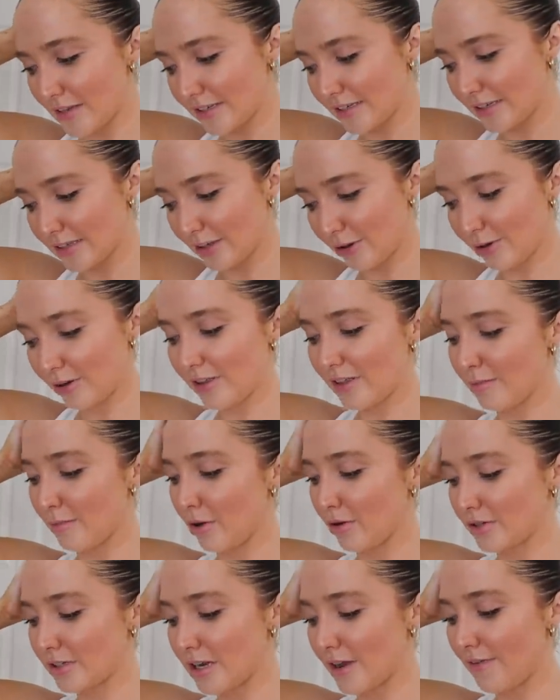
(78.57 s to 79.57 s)
This is literally the
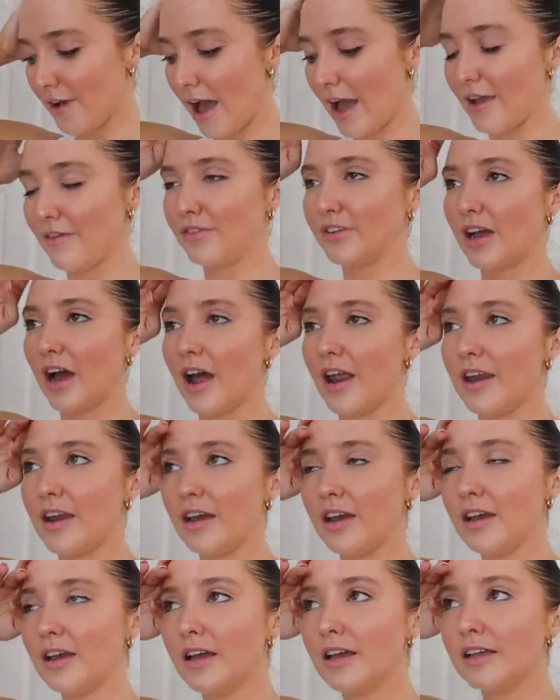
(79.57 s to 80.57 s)
most stuff I've
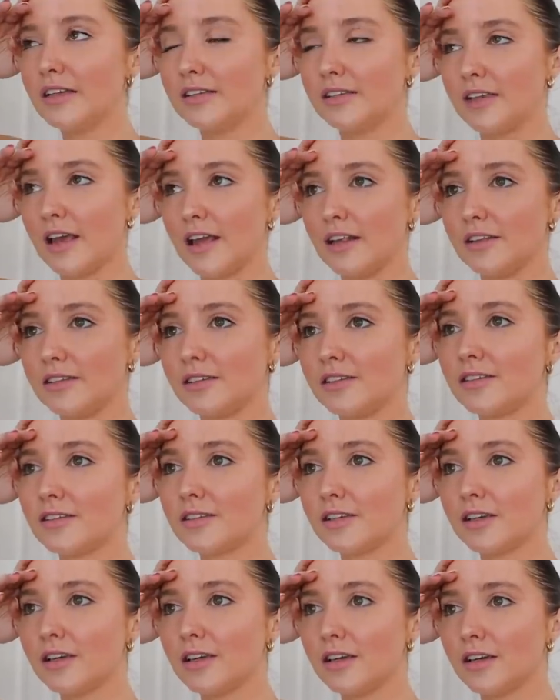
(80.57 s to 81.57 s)
done
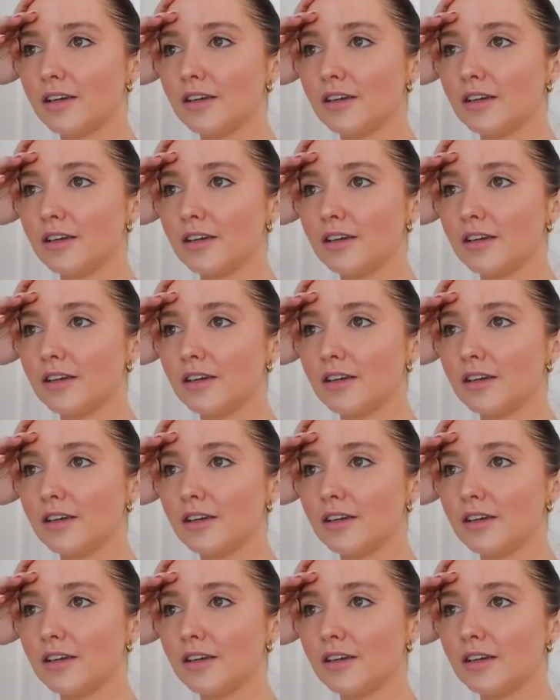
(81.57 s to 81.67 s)
since